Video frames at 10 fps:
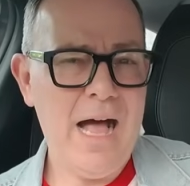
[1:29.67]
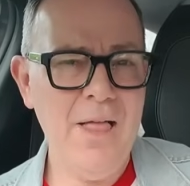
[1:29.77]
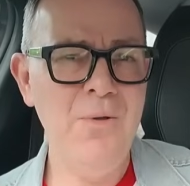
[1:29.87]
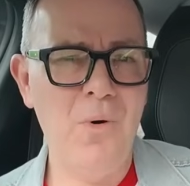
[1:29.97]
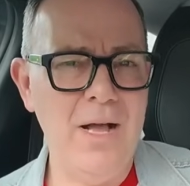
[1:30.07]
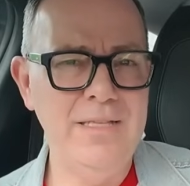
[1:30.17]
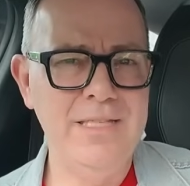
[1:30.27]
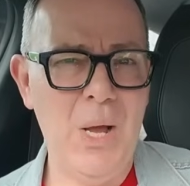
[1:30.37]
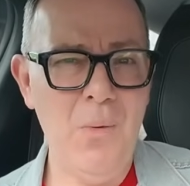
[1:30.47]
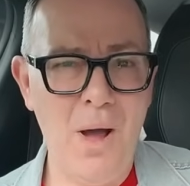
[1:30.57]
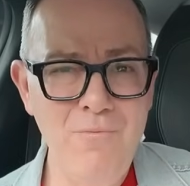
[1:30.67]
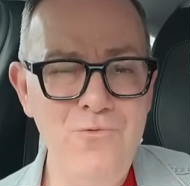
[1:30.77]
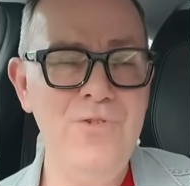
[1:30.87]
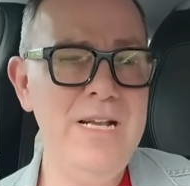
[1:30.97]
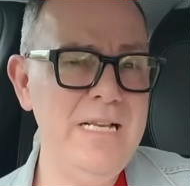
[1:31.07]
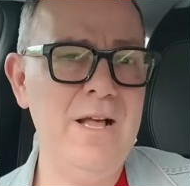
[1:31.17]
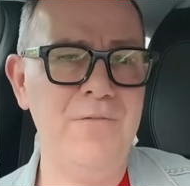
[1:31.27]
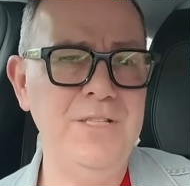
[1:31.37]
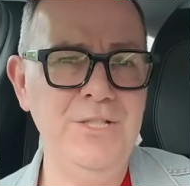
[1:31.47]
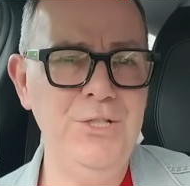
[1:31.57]
Otherwise, though, I'm really
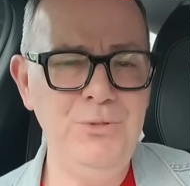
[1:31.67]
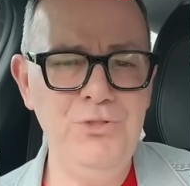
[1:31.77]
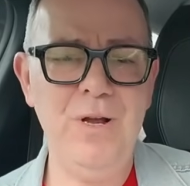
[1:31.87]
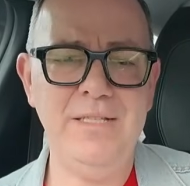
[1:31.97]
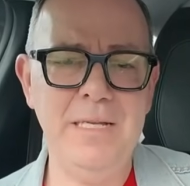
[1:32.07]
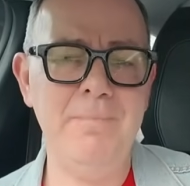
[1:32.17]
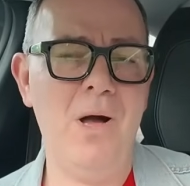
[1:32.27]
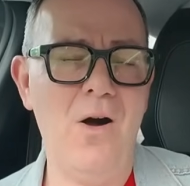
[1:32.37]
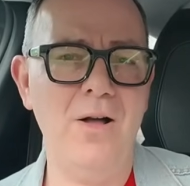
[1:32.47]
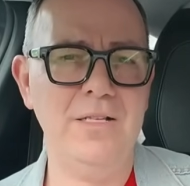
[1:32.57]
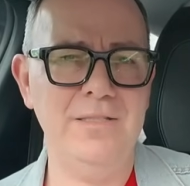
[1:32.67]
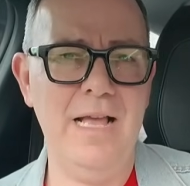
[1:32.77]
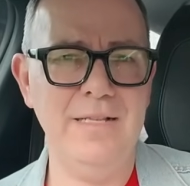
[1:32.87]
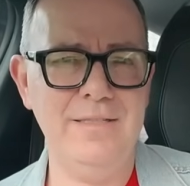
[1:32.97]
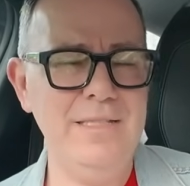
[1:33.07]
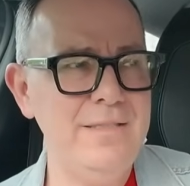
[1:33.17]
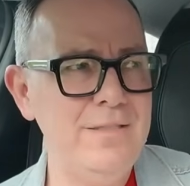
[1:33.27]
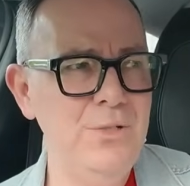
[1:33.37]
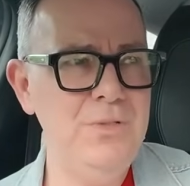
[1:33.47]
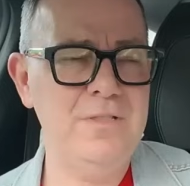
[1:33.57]
loving the new Jurassic Park sets.
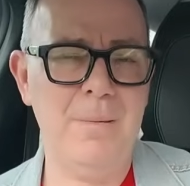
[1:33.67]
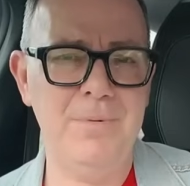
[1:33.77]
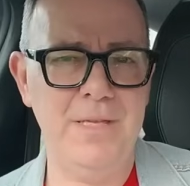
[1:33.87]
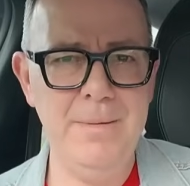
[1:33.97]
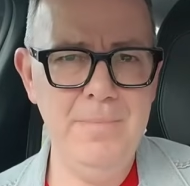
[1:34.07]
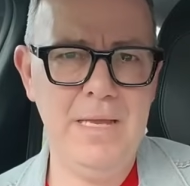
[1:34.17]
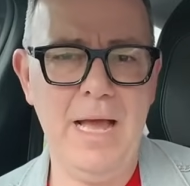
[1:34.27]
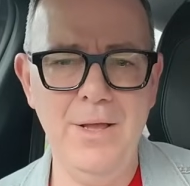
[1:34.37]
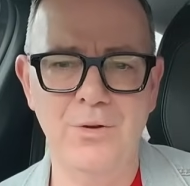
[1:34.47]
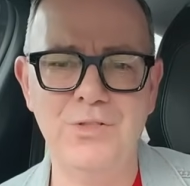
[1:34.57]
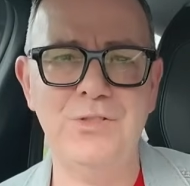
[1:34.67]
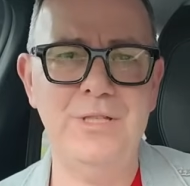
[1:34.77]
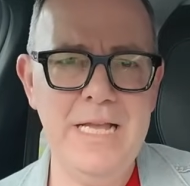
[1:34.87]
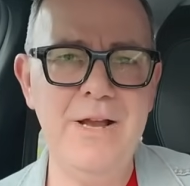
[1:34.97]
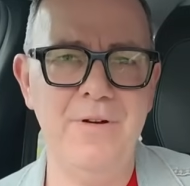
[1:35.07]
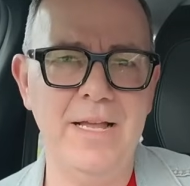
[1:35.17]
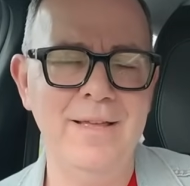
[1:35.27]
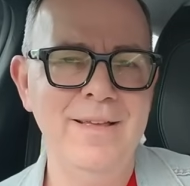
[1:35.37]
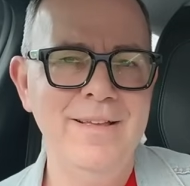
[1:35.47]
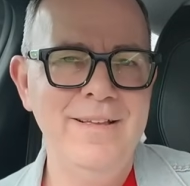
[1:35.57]
This new sub-theme, Chaos
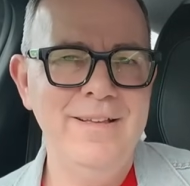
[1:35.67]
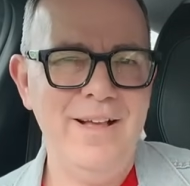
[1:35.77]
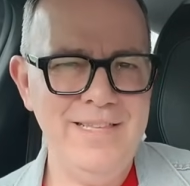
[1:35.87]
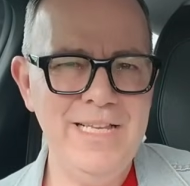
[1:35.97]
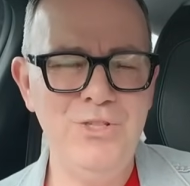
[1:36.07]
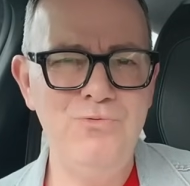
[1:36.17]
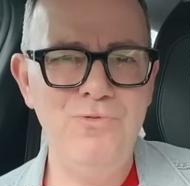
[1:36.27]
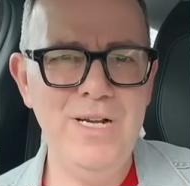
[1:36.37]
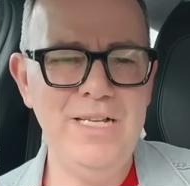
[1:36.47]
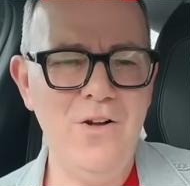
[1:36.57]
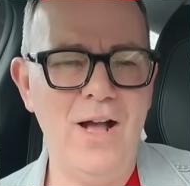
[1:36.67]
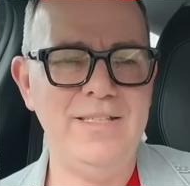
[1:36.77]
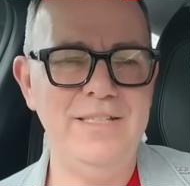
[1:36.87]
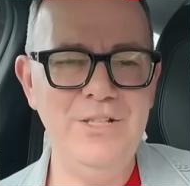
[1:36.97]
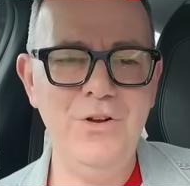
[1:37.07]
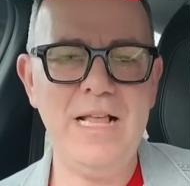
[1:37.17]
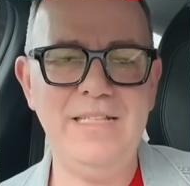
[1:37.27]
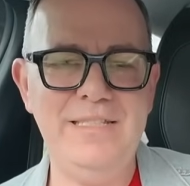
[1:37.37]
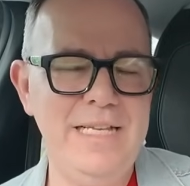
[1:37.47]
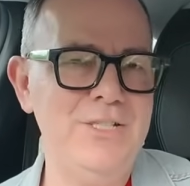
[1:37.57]
Theory, I think is really nice. And you've got
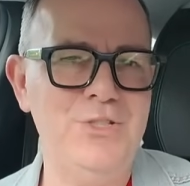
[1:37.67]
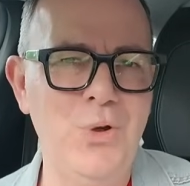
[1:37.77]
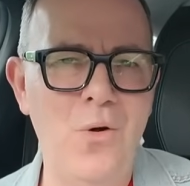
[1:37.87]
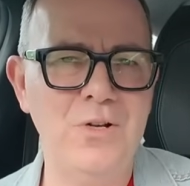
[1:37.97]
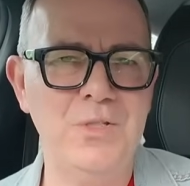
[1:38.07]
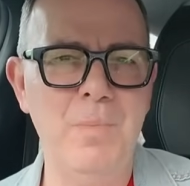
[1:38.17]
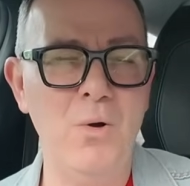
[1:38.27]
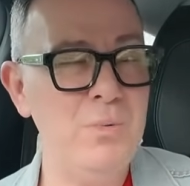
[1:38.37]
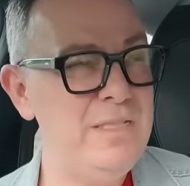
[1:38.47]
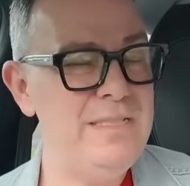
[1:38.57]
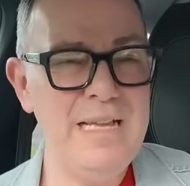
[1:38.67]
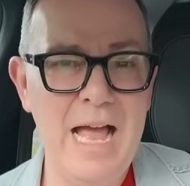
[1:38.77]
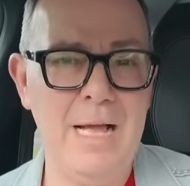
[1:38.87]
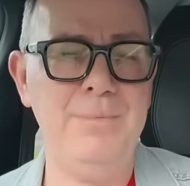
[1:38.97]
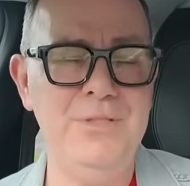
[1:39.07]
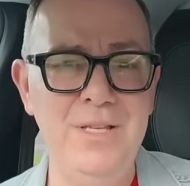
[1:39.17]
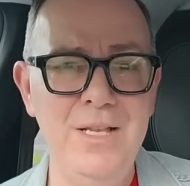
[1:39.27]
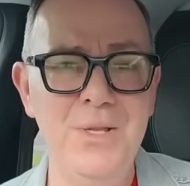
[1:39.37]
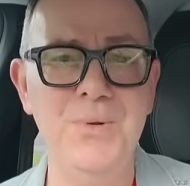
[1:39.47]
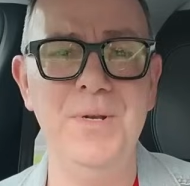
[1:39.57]
that Stegosaurus mold, which is
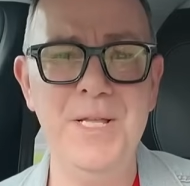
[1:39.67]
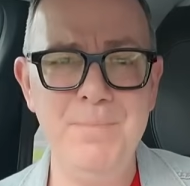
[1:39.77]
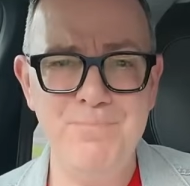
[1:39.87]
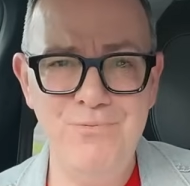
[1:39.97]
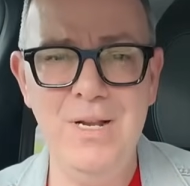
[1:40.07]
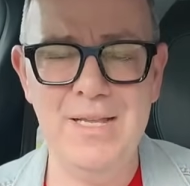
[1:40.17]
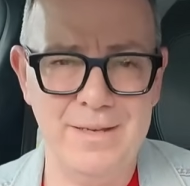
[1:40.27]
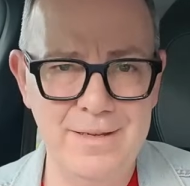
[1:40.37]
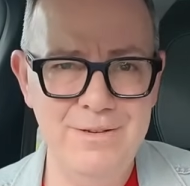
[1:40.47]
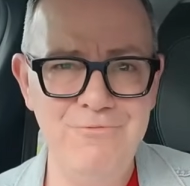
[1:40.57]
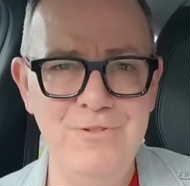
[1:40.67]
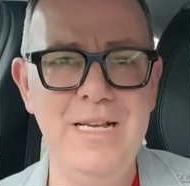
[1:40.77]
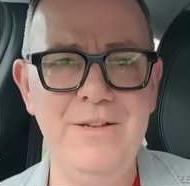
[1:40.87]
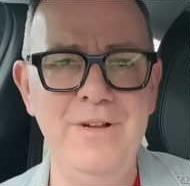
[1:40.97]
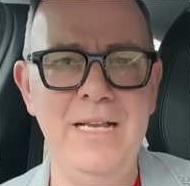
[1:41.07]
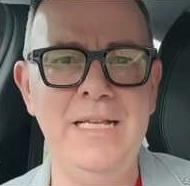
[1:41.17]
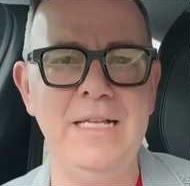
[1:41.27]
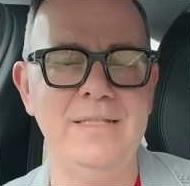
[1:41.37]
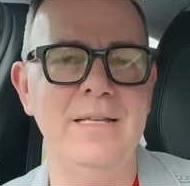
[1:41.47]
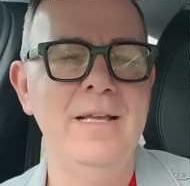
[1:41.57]
absolutely brilliant. It really,
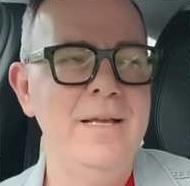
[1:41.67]
really is.